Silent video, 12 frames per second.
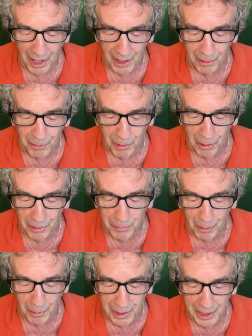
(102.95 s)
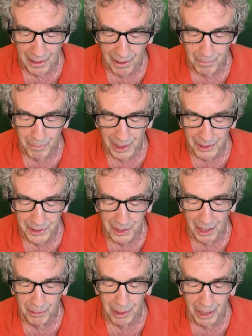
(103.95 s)
Hello, Rosemary. Hello,
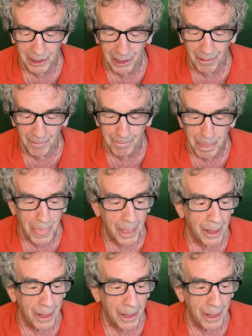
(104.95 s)
Melissa. Welcome.